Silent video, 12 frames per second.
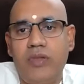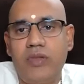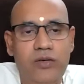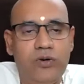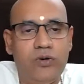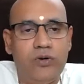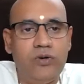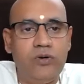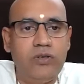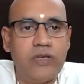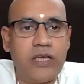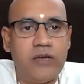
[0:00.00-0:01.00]

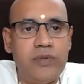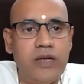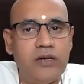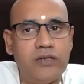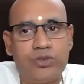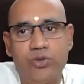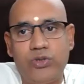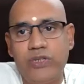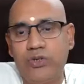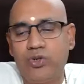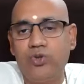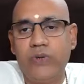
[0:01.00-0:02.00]
Ego can be understood
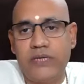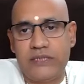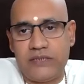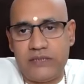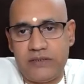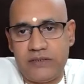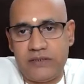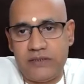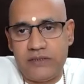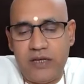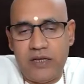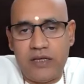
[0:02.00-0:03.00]
in two ways
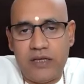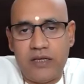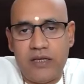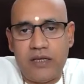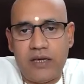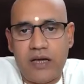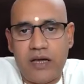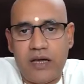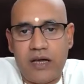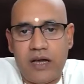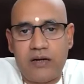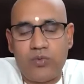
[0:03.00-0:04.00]

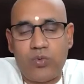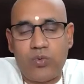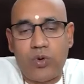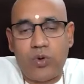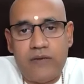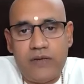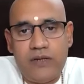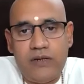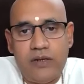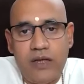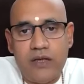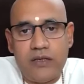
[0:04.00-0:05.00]
at one level,
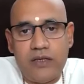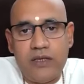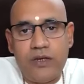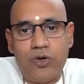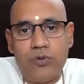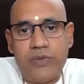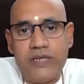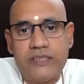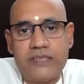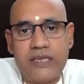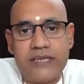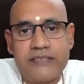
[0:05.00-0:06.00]
ego means an